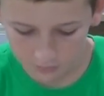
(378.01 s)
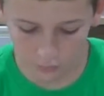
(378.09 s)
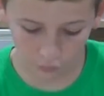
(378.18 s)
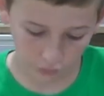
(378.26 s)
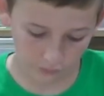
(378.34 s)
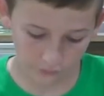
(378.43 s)

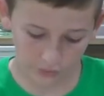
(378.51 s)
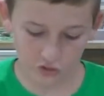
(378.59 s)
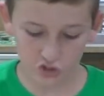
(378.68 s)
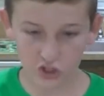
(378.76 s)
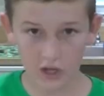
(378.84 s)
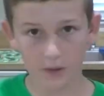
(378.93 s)
most of its
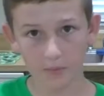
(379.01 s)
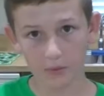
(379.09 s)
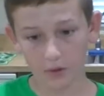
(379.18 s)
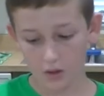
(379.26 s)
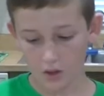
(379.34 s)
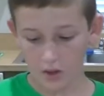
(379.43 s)
shape.
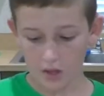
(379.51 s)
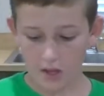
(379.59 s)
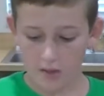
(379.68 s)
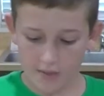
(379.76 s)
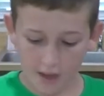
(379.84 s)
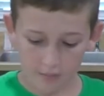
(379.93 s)

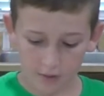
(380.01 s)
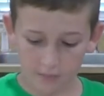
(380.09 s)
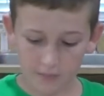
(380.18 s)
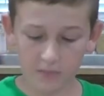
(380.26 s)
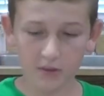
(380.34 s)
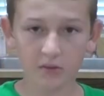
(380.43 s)
And that might
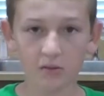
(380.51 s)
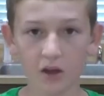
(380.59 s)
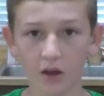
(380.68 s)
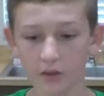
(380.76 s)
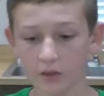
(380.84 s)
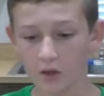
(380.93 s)
be
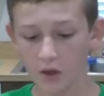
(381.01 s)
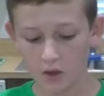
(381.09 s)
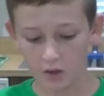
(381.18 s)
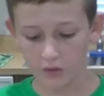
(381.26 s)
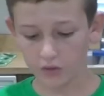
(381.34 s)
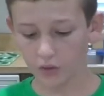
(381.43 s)
because
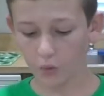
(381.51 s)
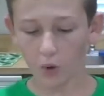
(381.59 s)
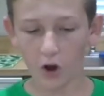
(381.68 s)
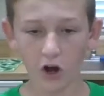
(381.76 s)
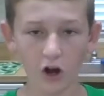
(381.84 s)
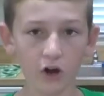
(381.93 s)
the
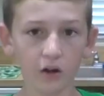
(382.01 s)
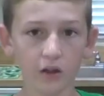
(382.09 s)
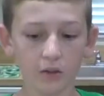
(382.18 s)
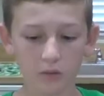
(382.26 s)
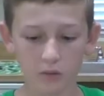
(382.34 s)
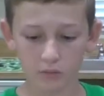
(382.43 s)
water
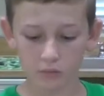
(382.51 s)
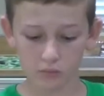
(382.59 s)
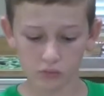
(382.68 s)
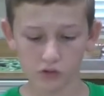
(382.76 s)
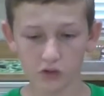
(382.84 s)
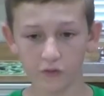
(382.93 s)
can
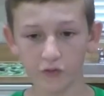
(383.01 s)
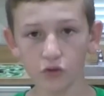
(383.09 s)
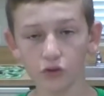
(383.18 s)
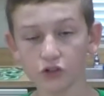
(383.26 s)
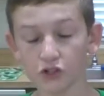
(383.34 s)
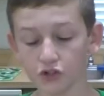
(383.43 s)

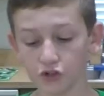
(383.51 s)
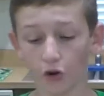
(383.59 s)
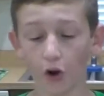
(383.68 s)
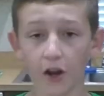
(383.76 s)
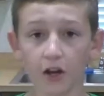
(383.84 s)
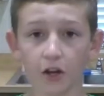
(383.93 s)
diffuse
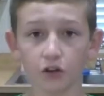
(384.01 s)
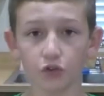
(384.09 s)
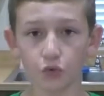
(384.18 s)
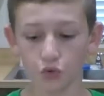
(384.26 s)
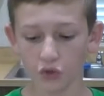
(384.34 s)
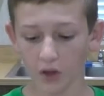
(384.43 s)
straight
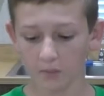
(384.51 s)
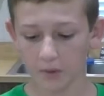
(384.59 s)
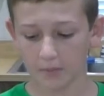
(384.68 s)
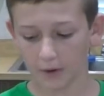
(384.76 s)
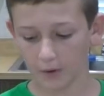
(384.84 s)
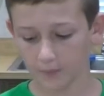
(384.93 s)
into the gummy
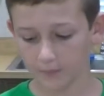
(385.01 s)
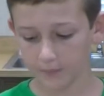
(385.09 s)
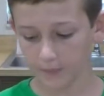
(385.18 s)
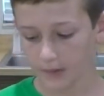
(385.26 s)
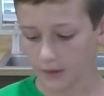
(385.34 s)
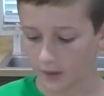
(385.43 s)
bear.
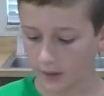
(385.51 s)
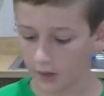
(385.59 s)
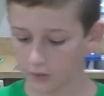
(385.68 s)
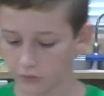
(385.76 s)
And